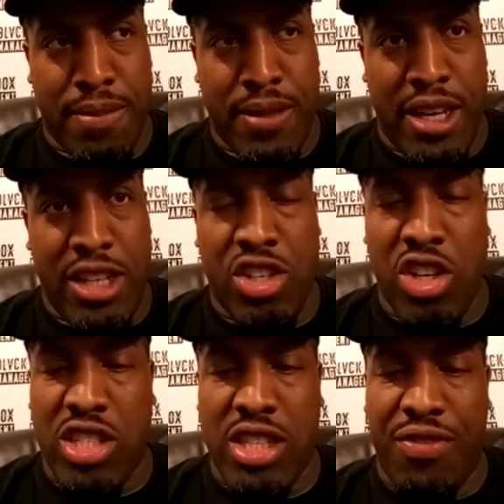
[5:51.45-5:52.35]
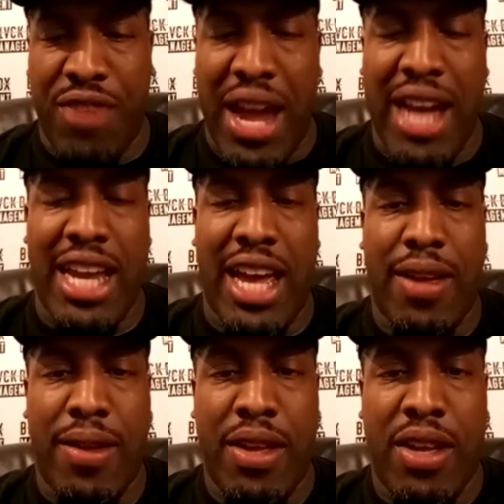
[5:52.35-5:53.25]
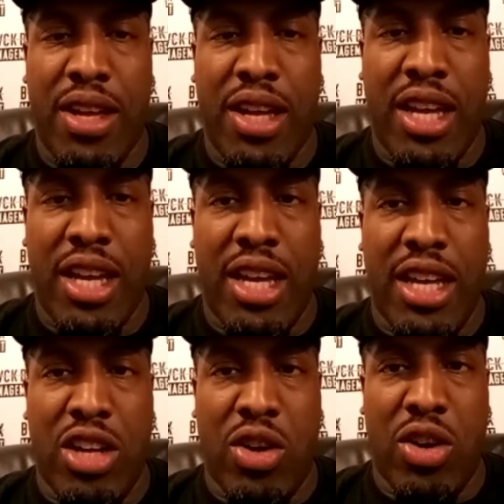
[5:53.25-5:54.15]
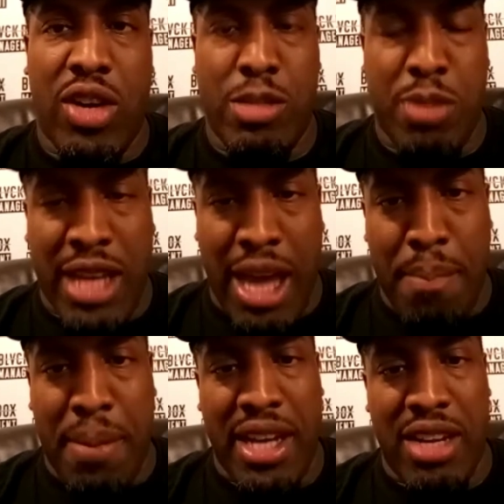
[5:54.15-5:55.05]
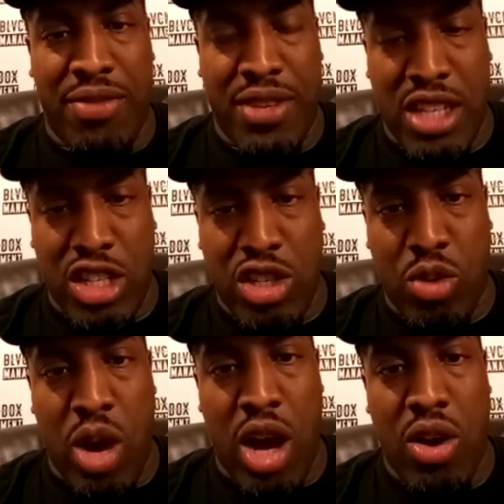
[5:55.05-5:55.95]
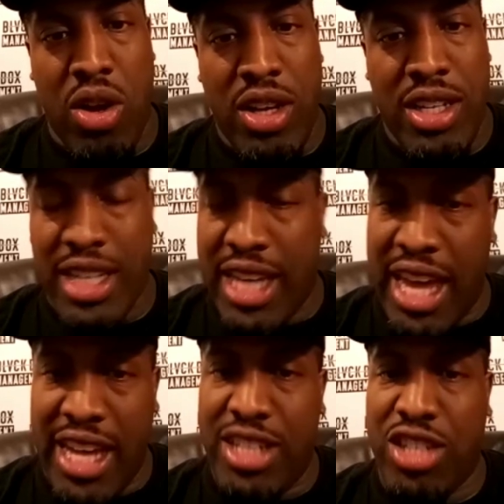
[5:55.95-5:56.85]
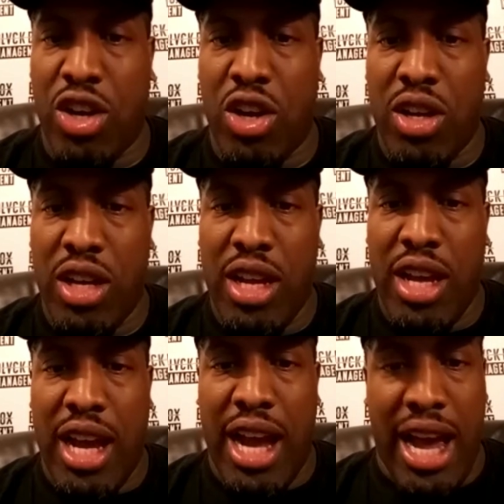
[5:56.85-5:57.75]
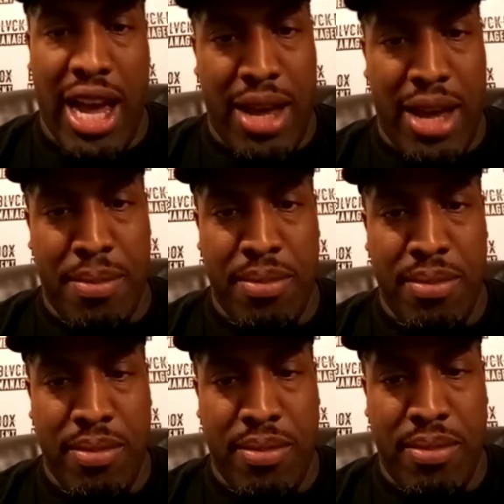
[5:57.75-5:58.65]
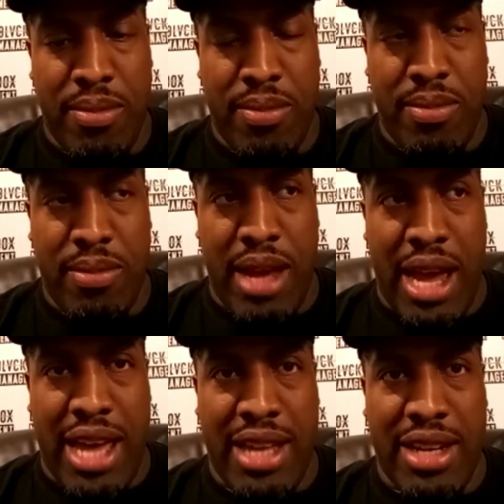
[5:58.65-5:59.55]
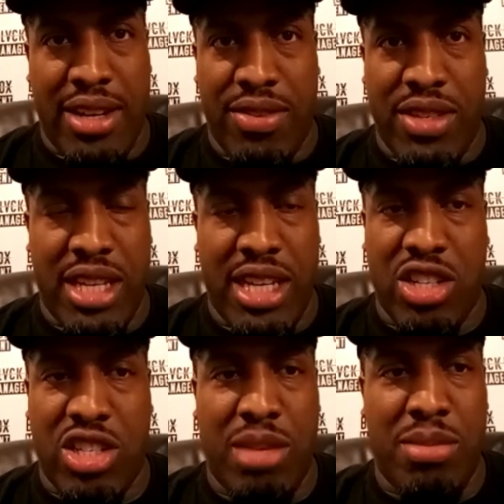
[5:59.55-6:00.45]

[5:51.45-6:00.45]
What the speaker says: it's just the fact that, he's been campaigning for such a while to get his shot. And obviously it just seems